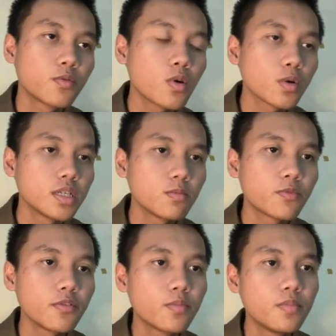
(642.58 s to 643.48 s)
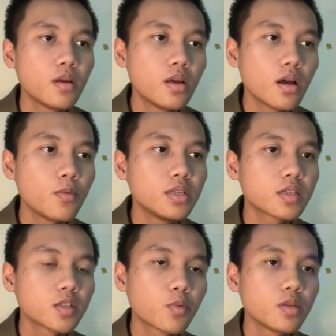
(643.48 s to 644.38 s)
for question number 5, I will
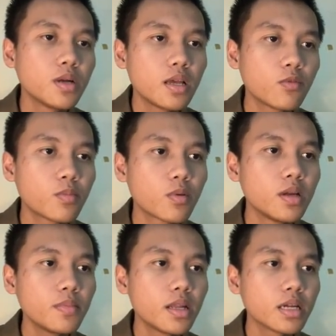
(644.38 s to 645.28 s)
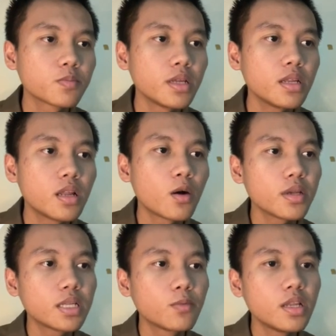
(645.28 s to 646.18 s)
discuss possible handover problem and explain how
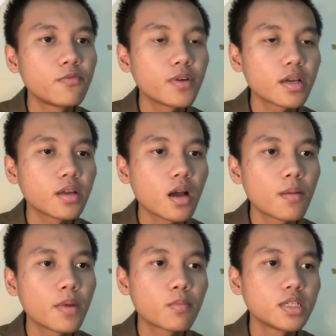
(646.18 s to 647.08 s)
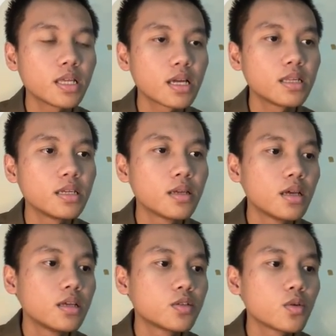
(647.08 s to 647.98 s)
it will affect my project entirely.
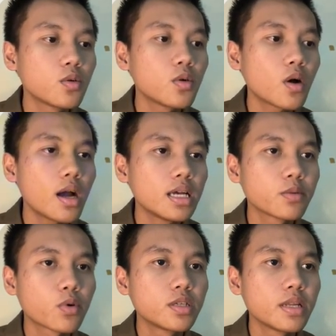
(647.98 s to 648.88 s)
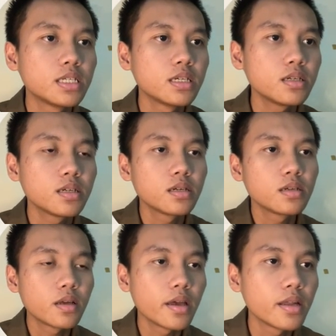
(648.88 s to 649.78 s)
So I, as a project manager,
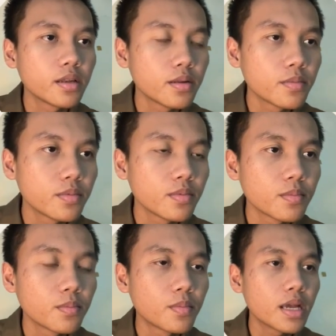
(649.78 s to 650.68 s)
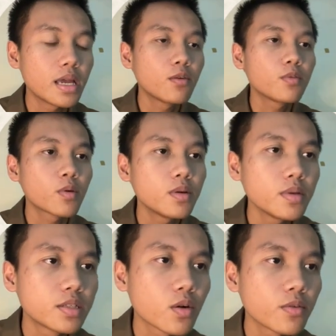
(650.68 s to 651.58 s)
and my handover problem
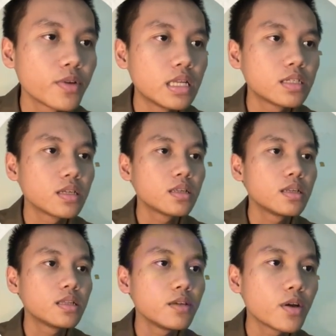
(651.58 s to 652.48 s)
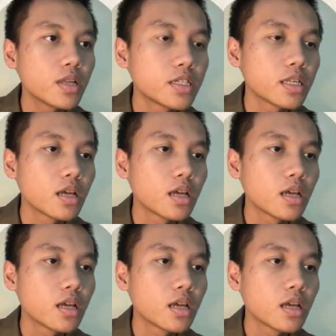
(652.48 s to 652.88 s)
is confidentiality violation